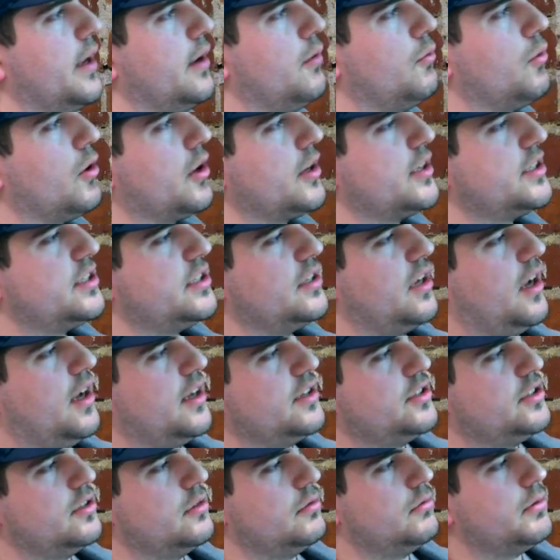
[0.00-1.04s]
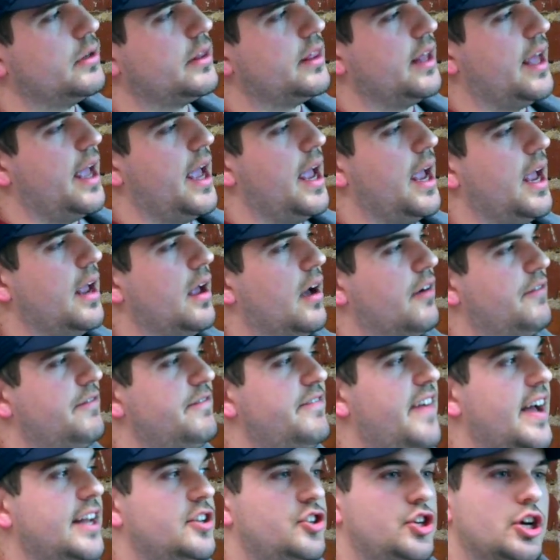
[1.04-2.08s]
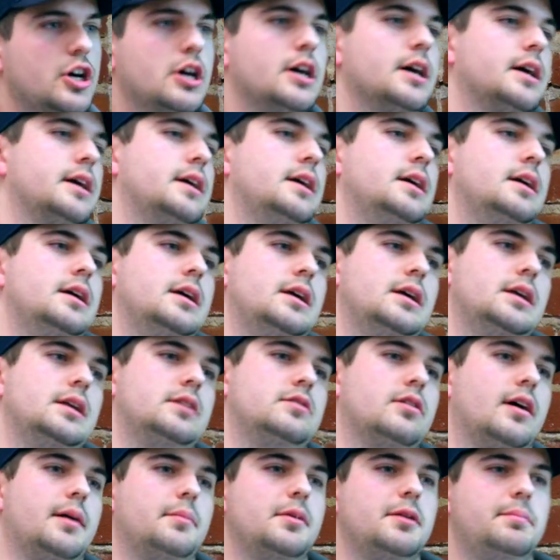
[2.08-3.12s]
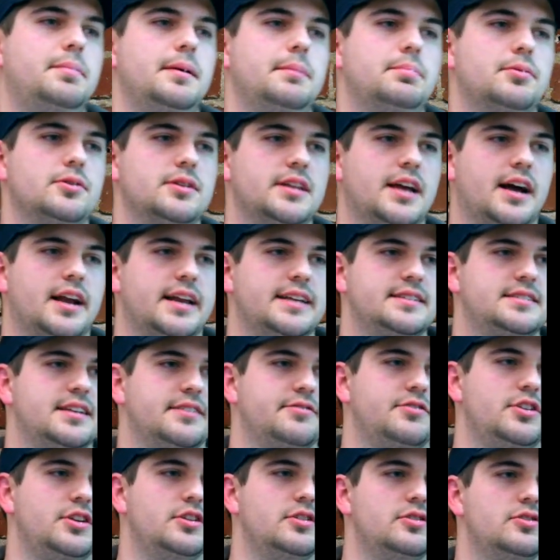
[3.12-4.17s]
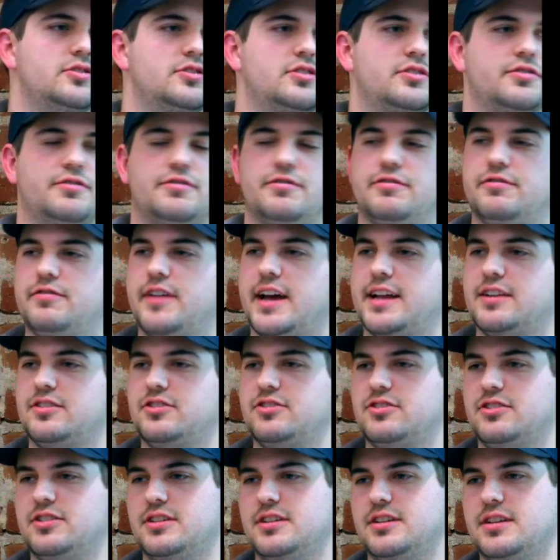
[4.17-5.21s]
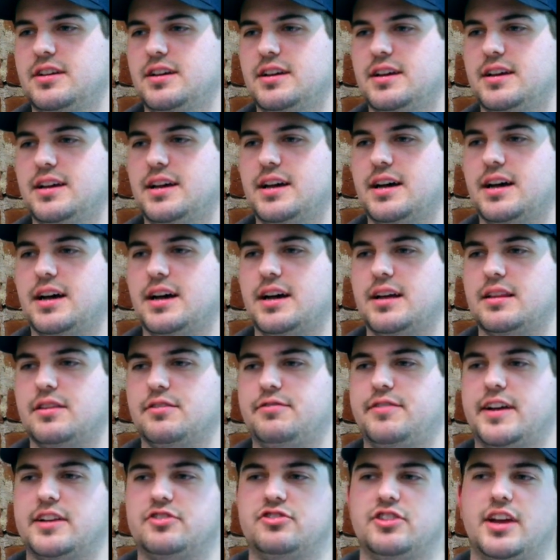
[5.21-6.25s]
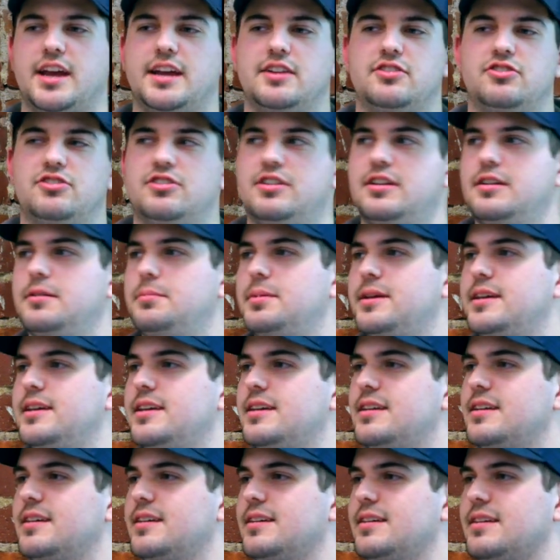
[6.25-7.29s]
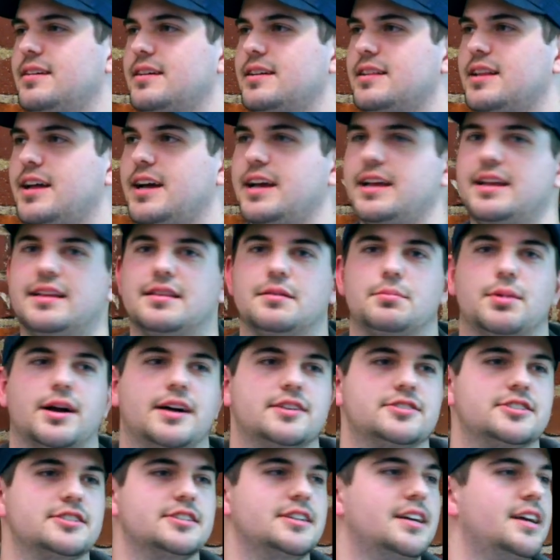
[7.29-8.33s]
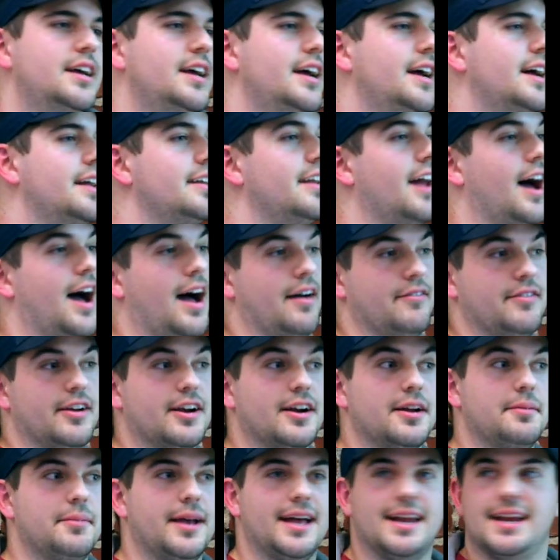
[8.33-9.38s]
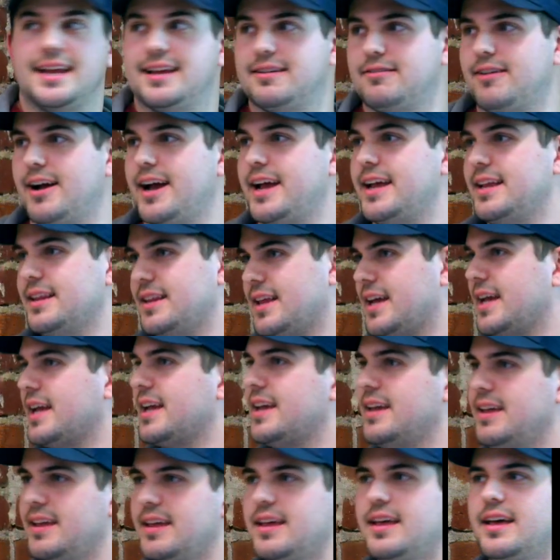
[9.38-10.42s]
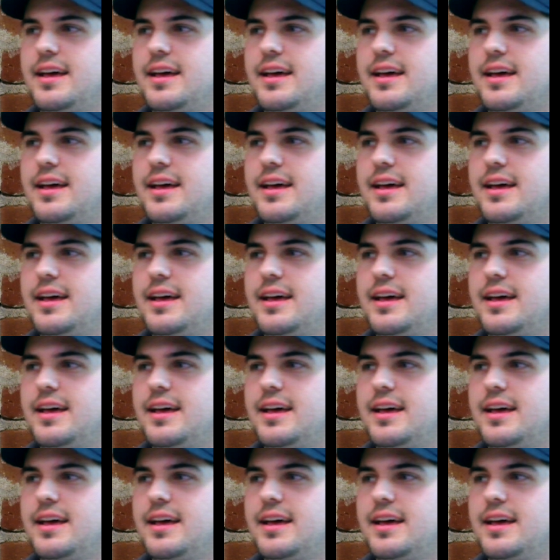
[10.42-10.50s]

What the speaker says: it works also with a fetch hook. So how many people in the audience have used fetch, the fetch HTTP client in the browser? Not very many, right? Like,